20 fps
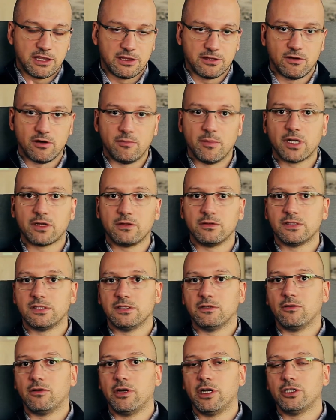thermal
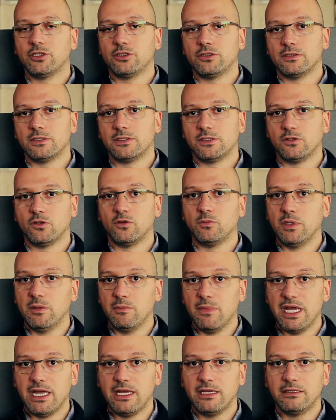considerations to be
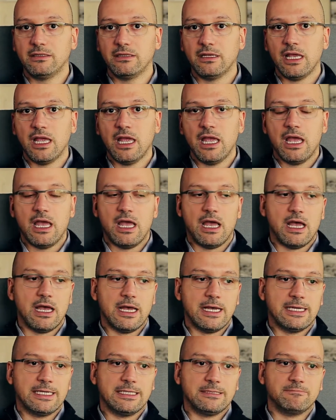made.
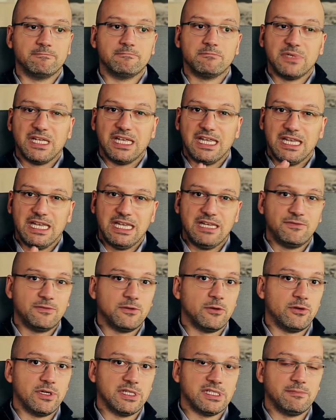If
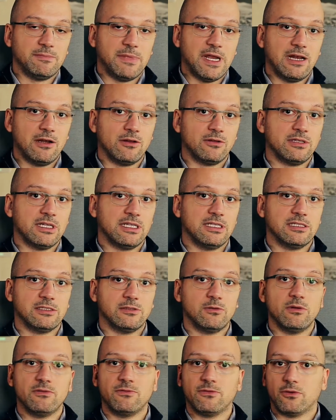there is a payload that is
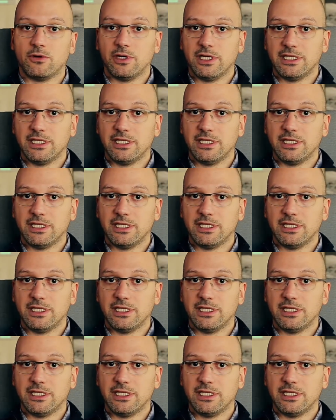doing, for